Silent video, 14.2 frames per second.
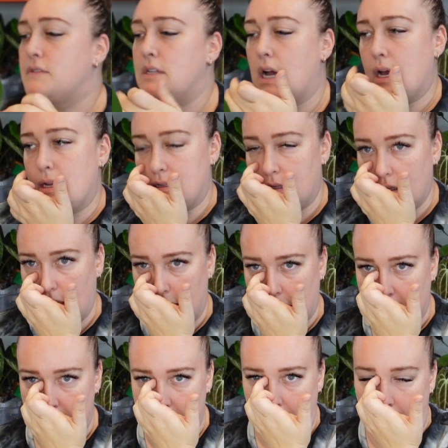done to like
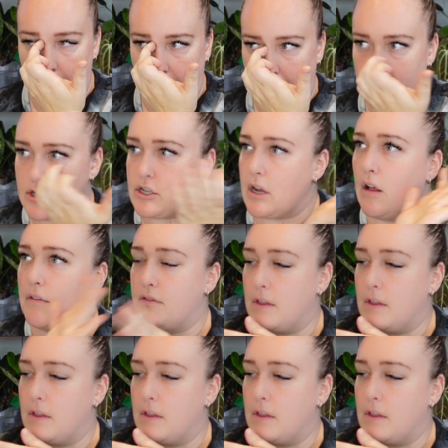style the shelf